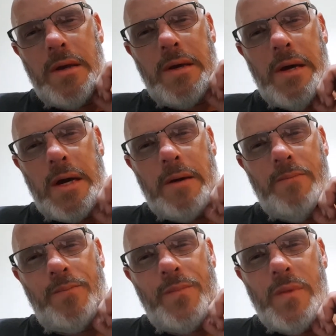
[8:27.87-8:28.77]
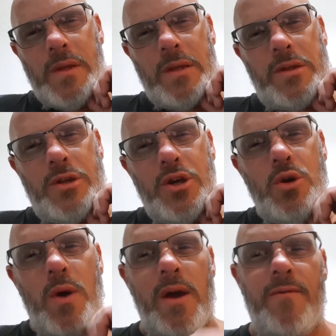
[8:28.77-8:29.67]
Do you
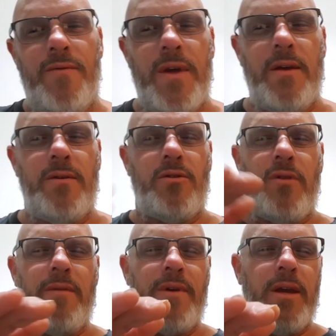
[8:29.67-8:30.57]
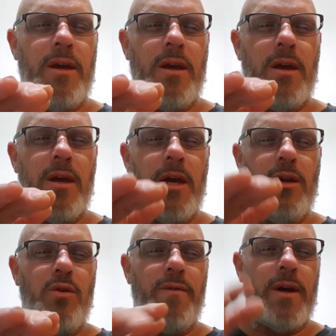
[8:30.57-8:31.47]
have then gravity in
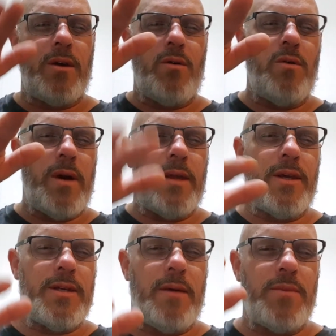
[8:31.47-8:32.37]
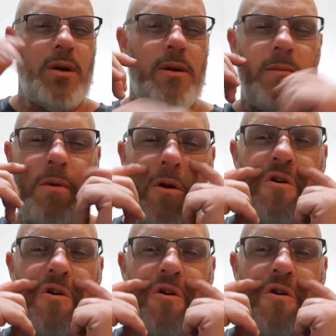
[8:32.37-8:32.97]
your vehicle at the same time?